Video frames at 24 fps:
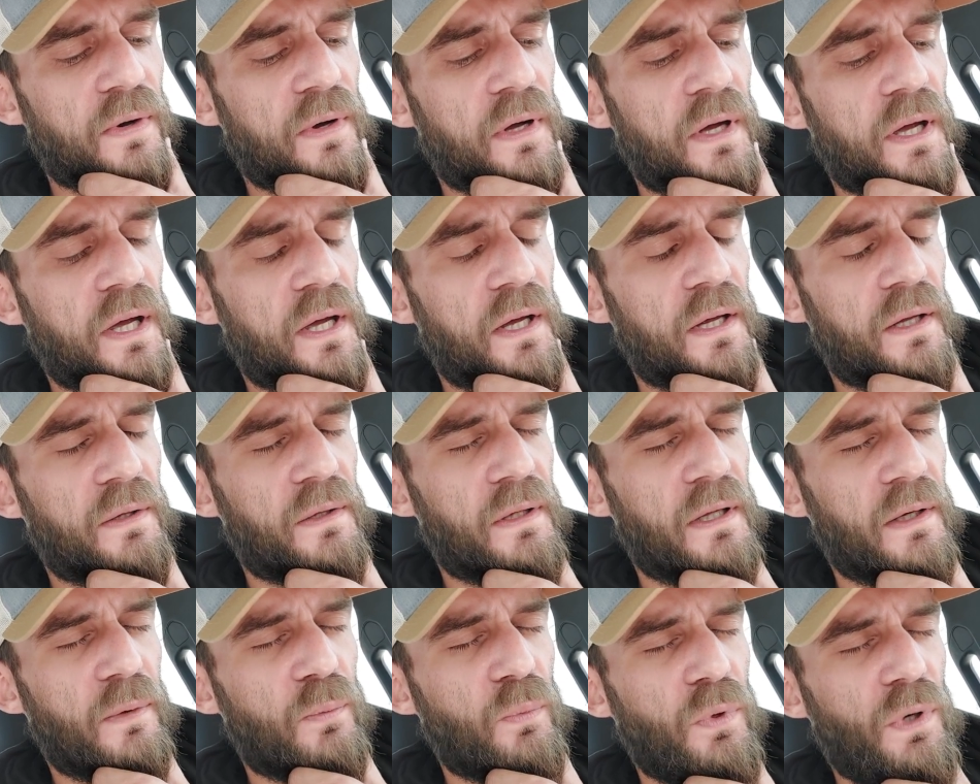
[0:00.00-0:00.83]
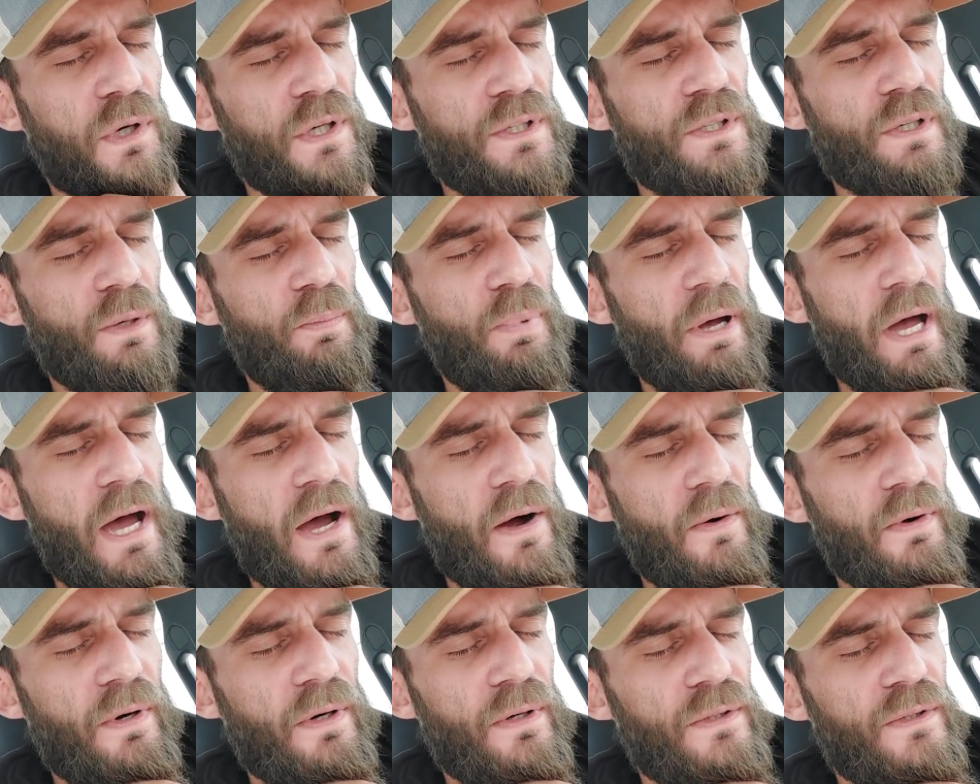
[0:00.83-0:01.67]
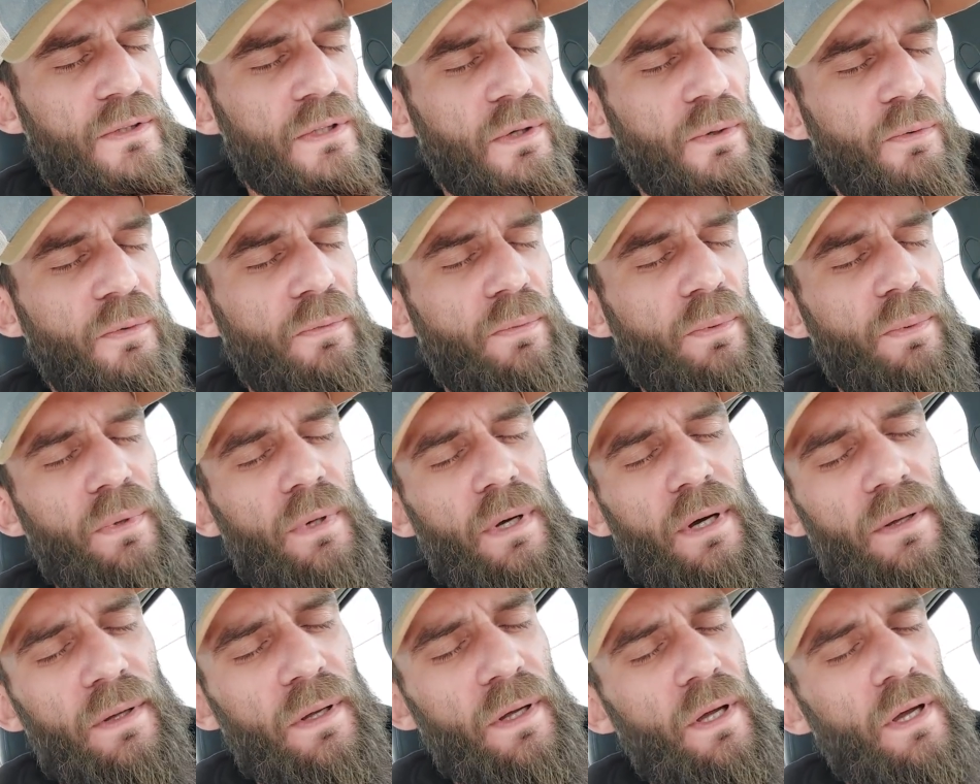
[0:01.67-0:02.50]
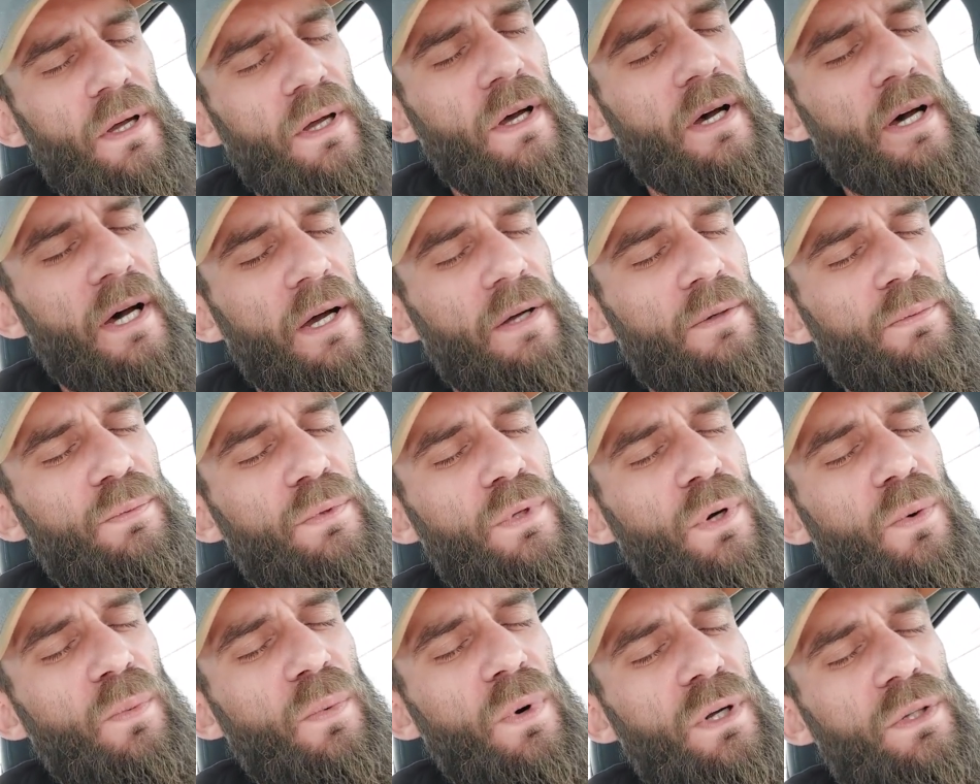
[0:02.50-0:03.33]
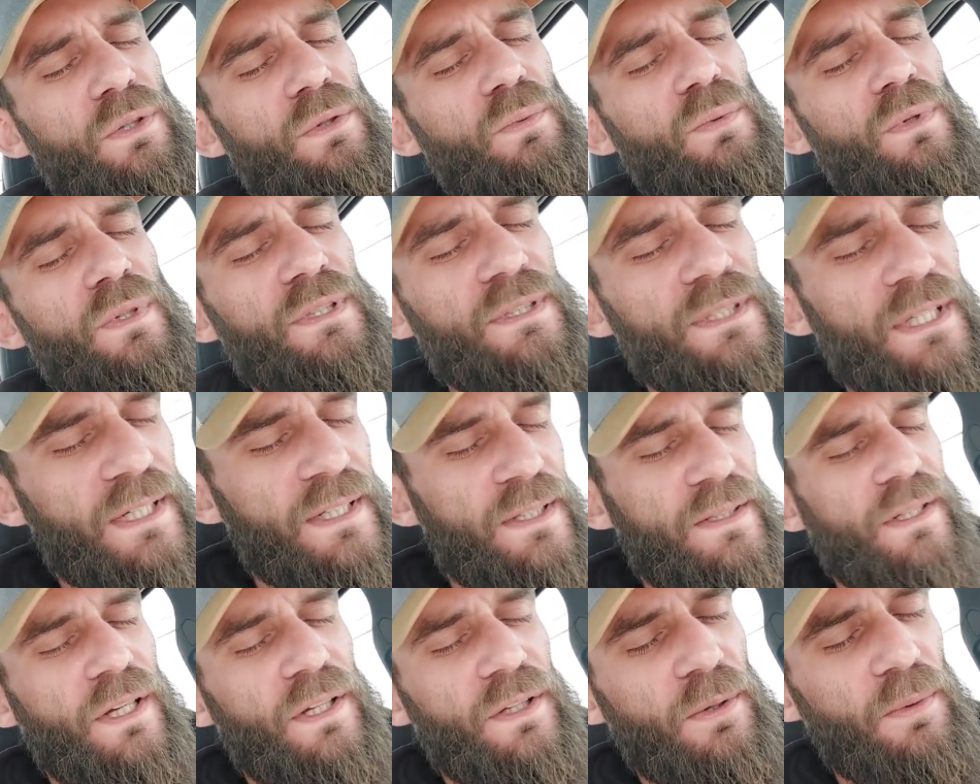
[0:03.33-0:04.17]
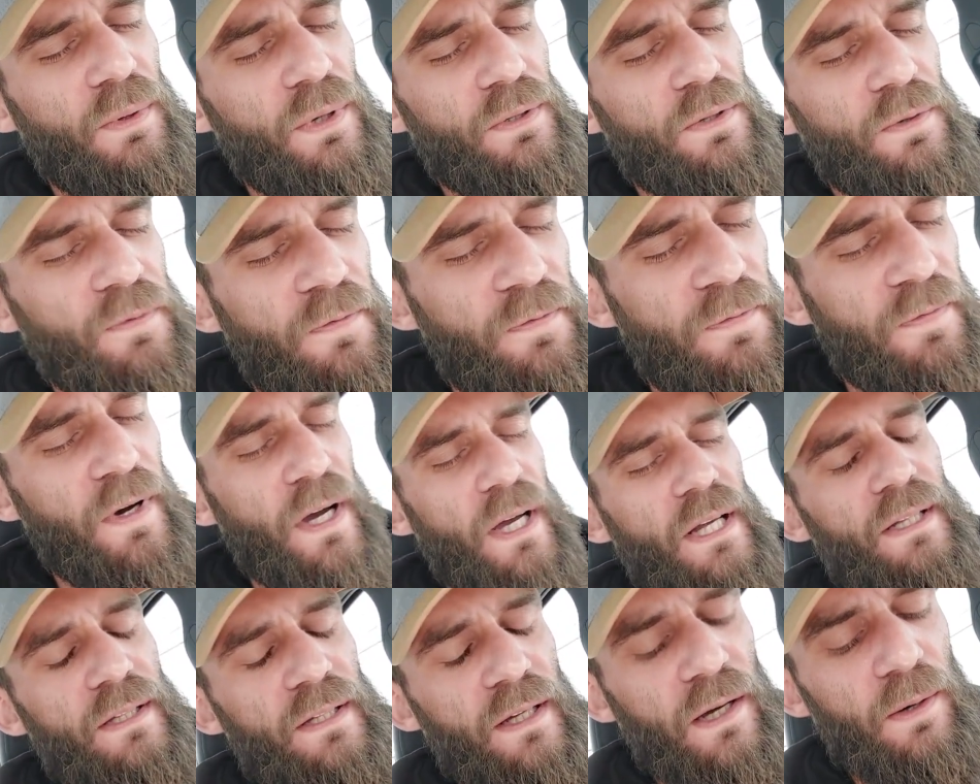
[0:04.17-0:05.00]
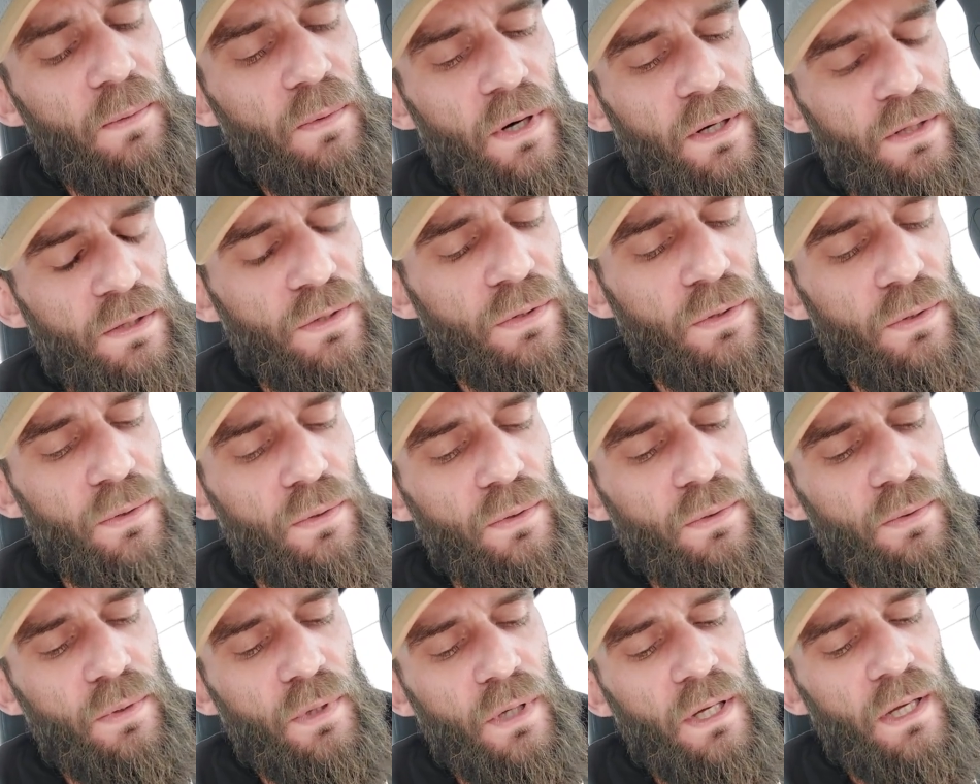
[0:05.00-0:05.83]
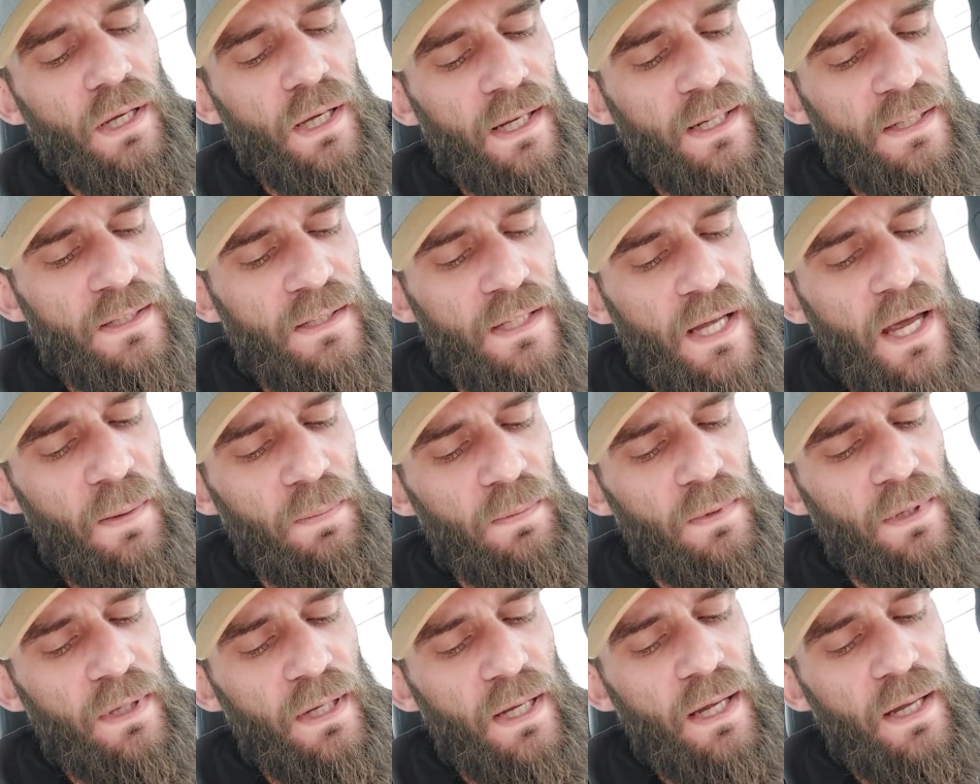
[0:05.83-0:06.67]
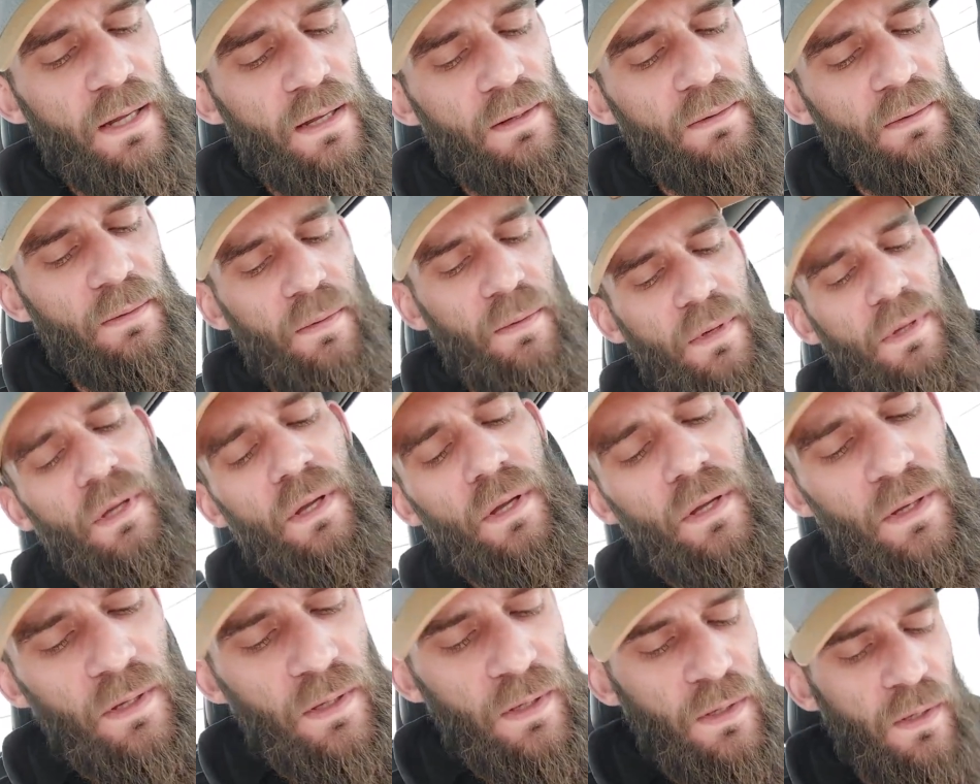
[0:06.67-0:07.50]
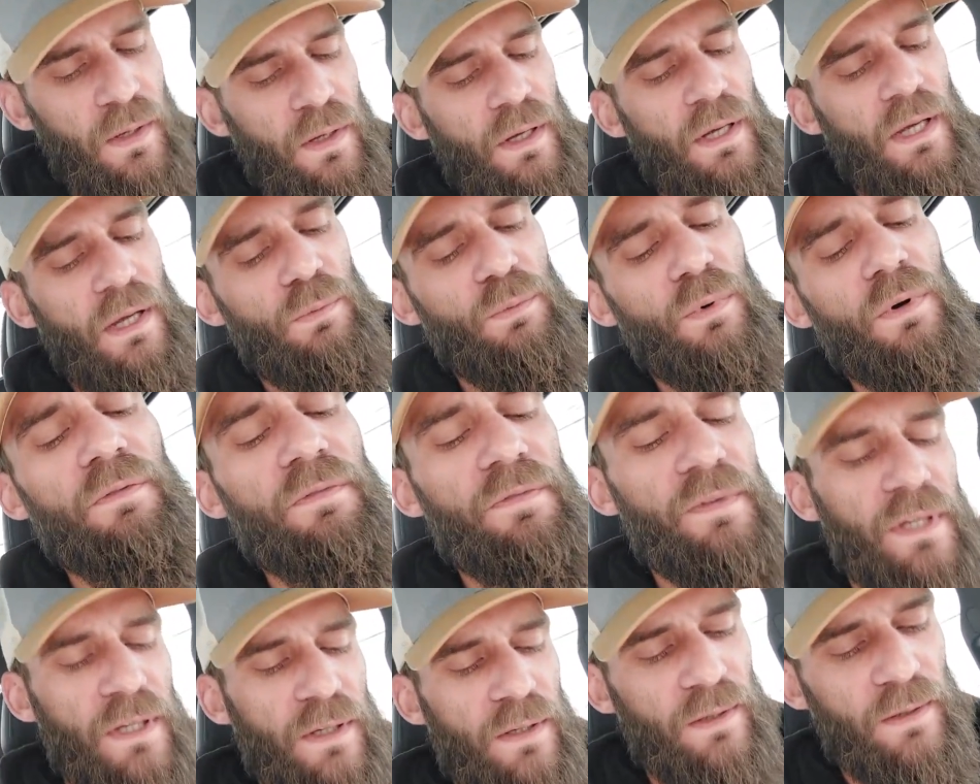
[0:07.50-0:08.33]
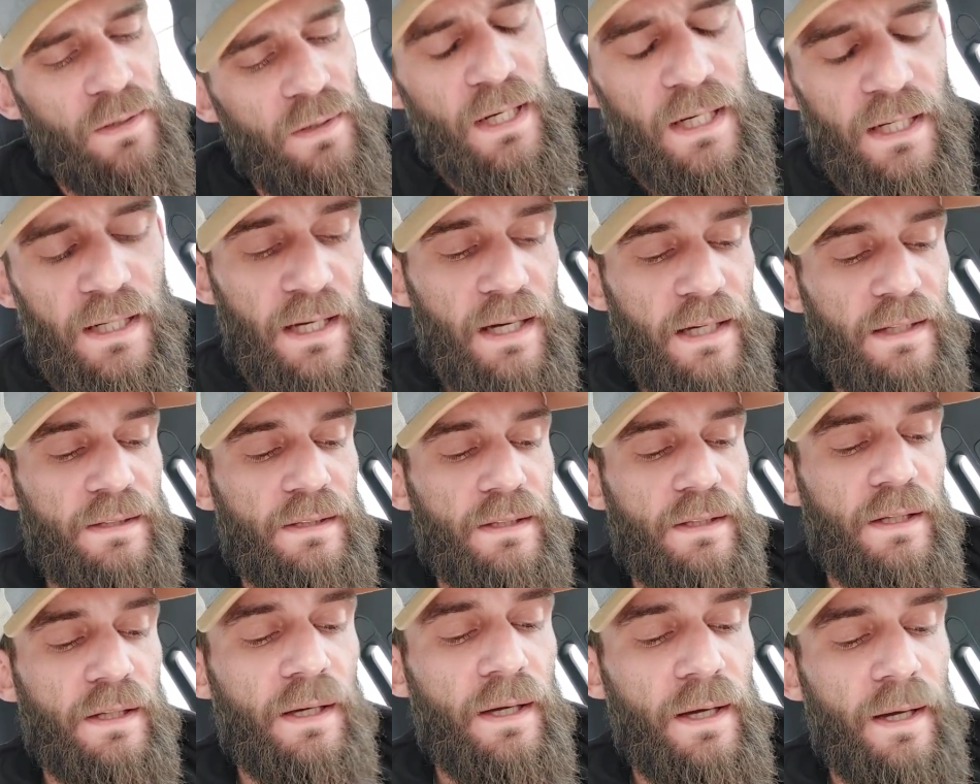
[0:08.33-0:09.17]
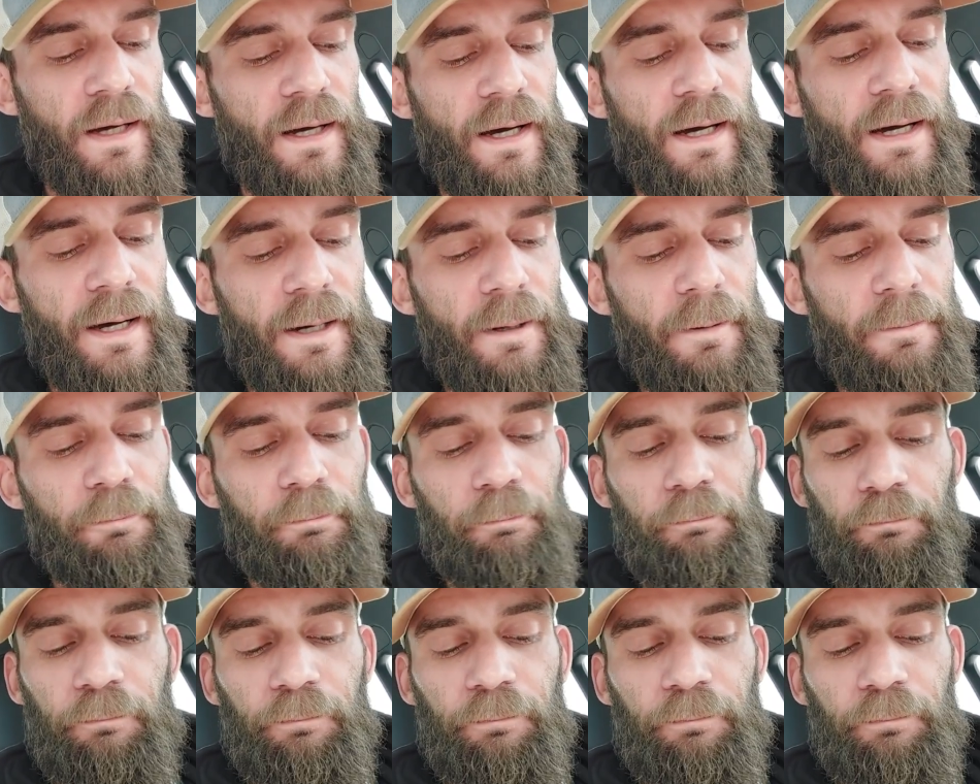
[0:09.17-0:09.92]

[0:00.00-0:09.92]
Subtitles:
and like words are power, so I don't want to resist. I don't want to fight. I want to accept and reveal, I guess. Um,